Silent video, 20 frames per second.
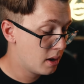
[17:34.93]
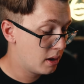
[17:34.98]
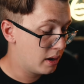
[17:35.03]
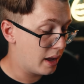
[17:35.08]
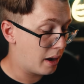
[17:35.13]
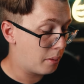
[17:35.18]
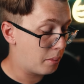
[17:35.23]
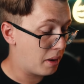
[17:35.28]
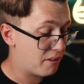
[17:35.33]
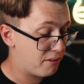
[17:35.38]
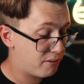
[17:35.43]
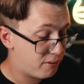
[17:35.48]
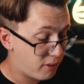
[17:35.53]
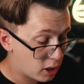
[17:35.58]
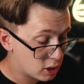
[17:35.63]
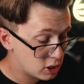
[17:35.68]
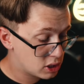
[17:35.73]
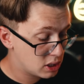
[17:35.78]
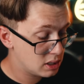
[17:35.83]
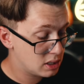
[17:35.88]
Now my
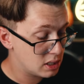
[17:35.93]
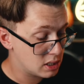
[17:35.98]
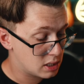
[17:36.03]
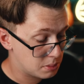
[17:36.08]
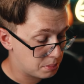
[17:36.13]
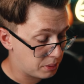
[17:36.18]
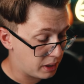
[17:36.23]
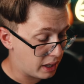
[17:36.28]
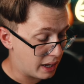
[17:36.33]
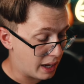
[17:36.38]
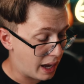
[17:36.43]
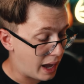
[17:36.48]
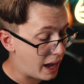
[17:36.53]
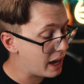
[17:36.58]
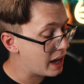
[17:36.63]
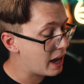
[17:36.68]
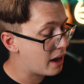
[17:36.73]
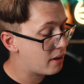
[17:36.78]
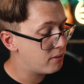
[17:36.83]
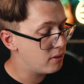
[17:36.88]
function display,
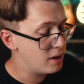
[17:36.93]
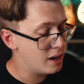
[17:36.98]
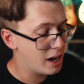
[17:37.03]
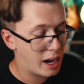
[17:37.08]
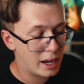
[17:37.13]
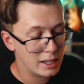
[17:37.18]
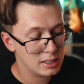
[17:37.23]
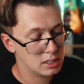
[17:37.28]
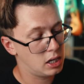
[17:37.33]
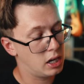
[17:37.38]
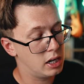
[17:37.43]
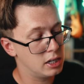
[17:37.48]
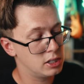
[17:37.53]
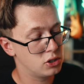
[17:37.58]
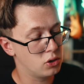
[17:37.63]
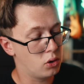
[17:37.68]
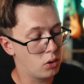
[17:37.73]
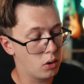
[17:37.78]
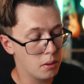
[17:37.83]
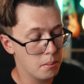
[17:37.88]
I have not
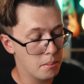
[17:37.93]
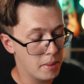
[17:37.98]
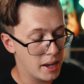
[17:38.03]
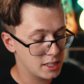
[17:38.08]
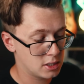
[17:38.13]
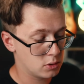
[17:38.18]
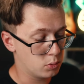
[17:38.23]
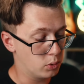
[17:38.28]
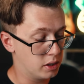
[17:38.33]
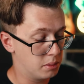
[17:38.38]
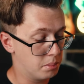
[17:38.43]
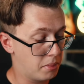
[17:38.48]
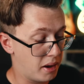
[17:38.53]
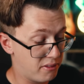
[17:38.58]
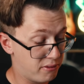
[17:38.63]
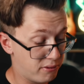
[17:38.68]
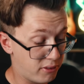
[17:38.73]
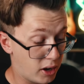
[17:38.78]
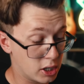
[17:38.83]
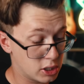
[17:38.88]
touched or messed with my
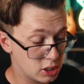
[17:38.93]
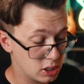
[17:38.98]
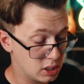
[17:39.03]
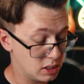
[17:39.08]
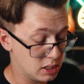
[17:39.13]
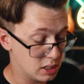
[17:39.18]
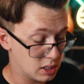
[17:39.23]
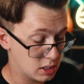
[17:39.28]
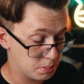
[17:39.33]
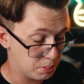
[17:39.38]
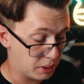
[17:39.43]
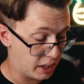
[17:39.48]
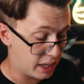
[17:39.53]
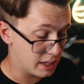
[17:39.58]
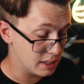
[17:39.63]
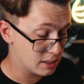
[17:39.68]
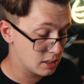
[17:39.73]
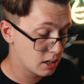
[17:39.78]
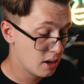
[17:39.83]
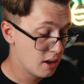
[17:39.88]
function
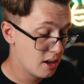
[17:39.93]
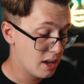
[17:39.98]
displays